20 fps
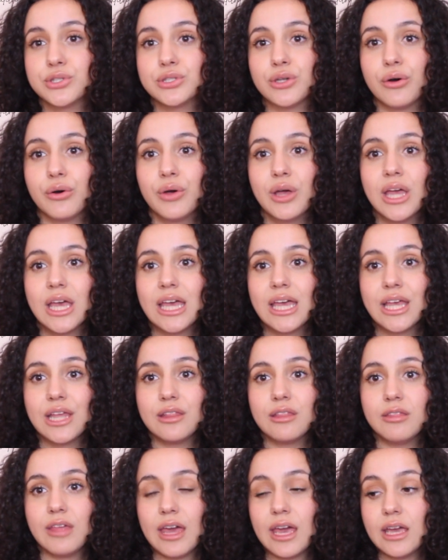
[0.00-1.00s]
So
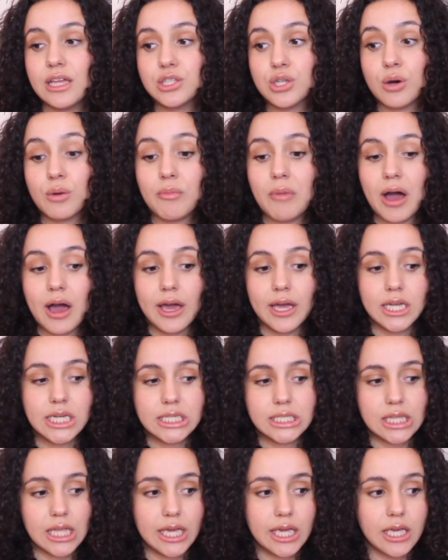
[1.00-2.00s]
they don't
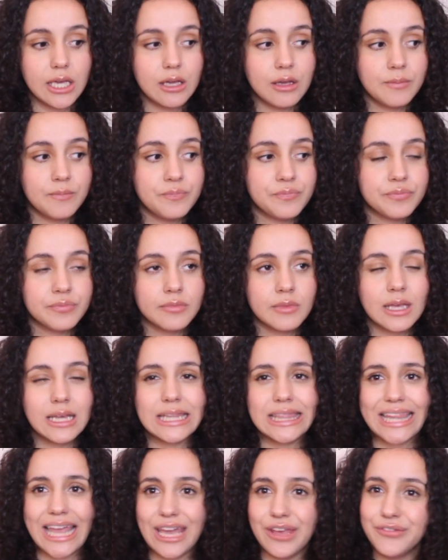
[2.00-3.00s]
mind like
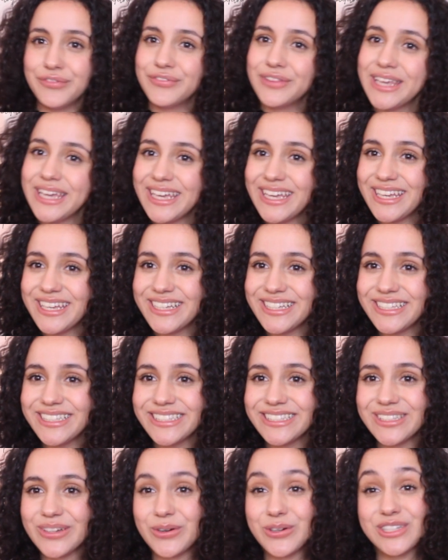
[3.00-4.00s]
light
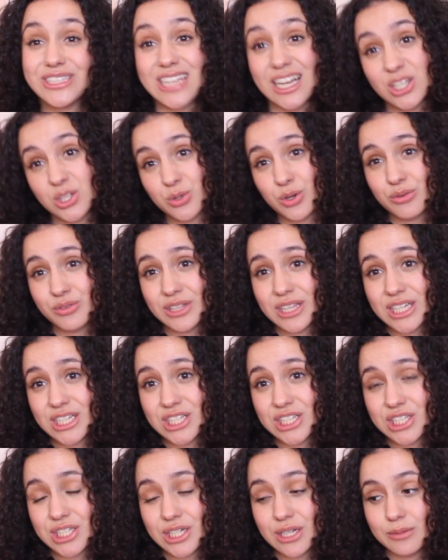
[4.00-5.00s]
flings or sexual
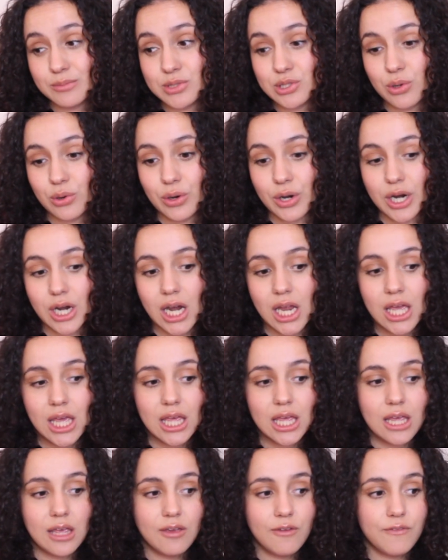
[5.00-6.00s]
relationships or
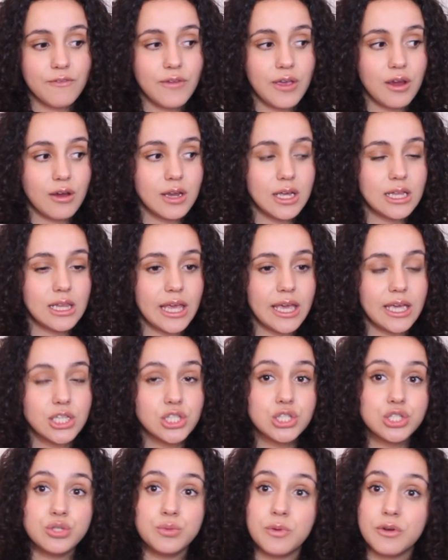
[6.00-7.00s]
very like
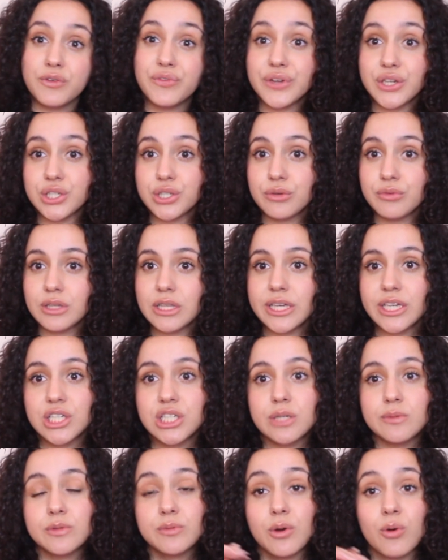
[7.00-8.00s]
superficial
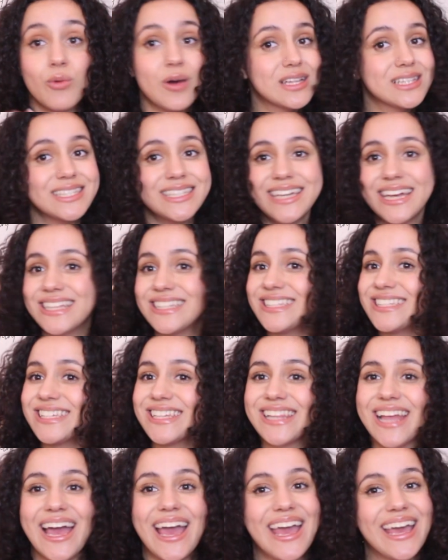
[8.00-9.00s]
relationships, but once it gets
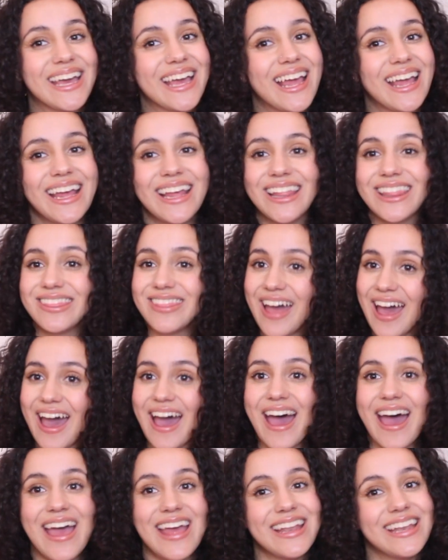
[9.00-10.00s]
to like
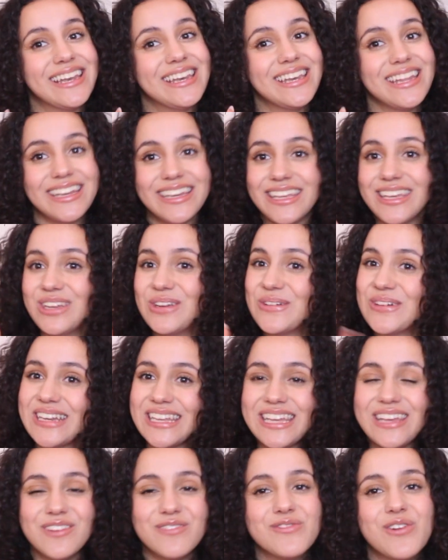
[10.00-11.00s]
that nitty
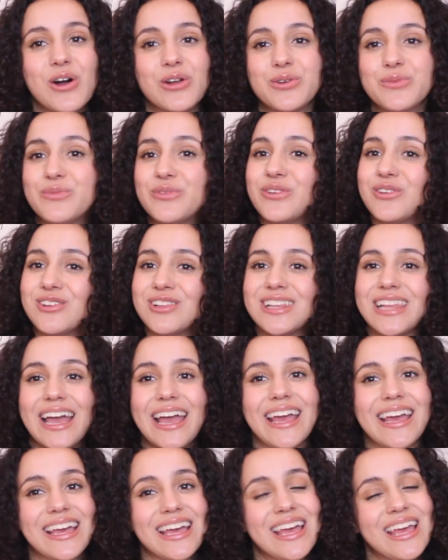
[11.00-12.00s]
gritty vulnerable,
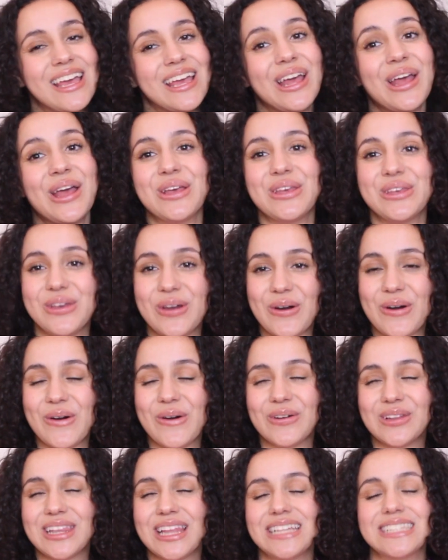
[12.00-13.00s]
like,
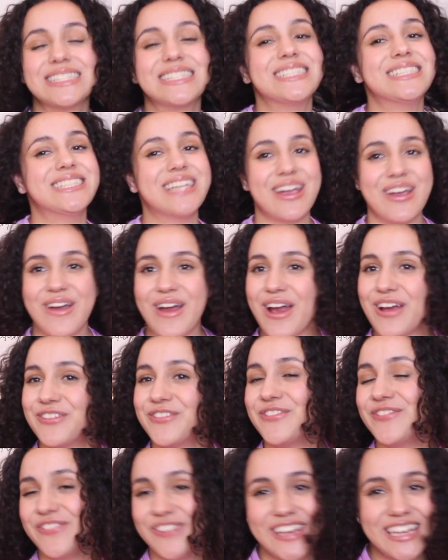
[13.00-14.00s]
yo, let's share our
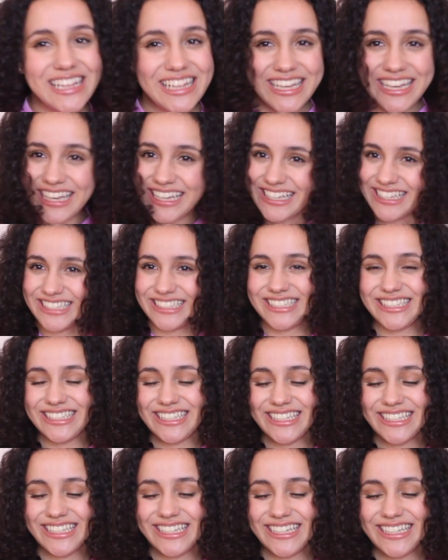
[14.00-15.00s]

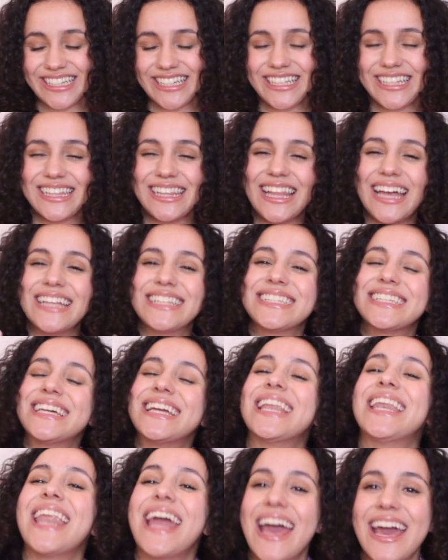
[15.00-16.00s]
feelings, let's
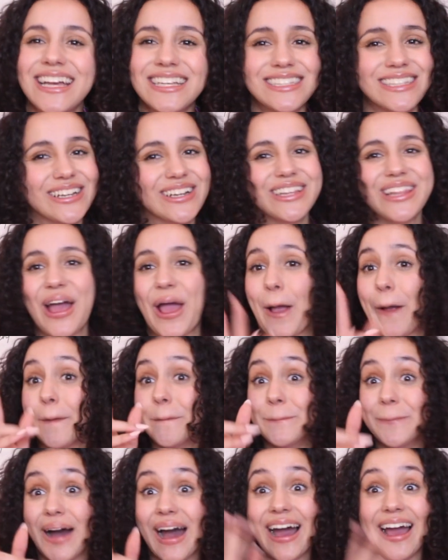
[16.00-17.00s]
connect, they're
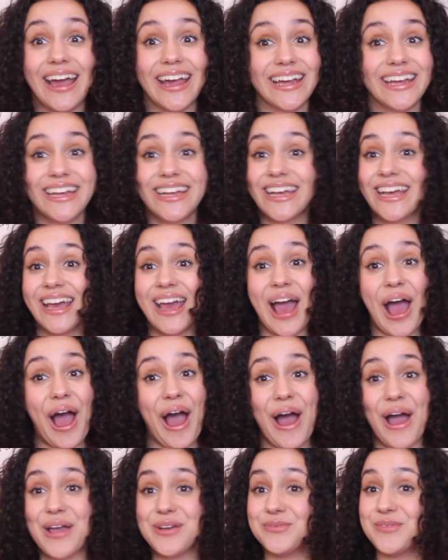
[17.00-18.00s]
like, bye,
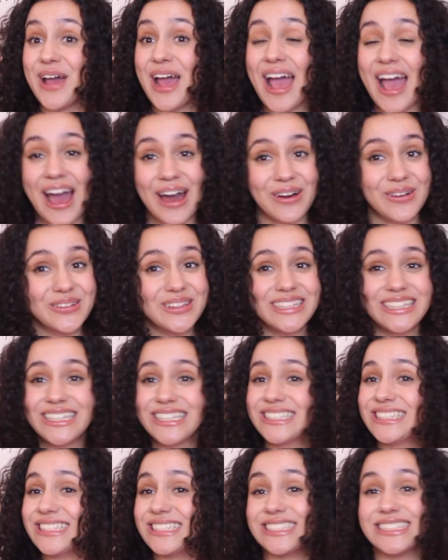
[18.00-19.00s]
I'm out,
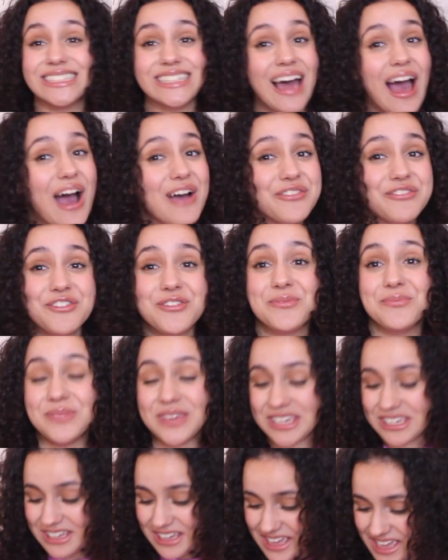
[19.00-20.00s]
this is not for
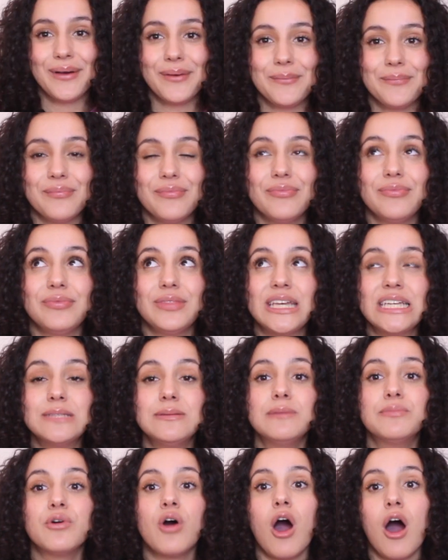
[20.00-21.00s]
me. These
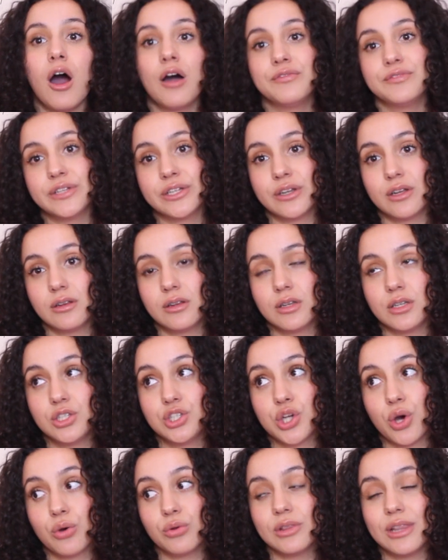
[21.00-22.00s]
people often
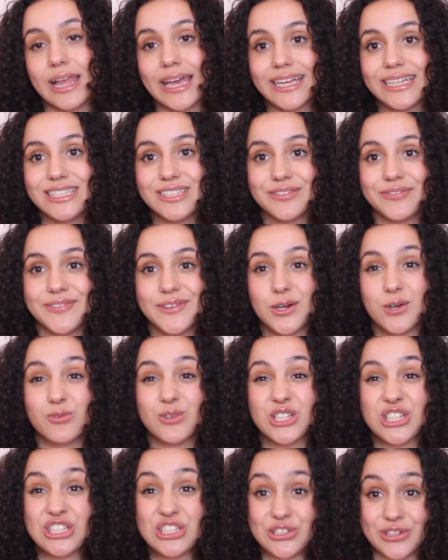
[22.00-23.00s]
don't like to feel
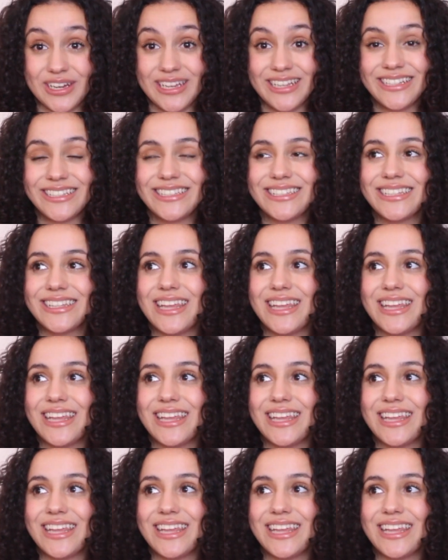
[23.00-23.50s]
restraint.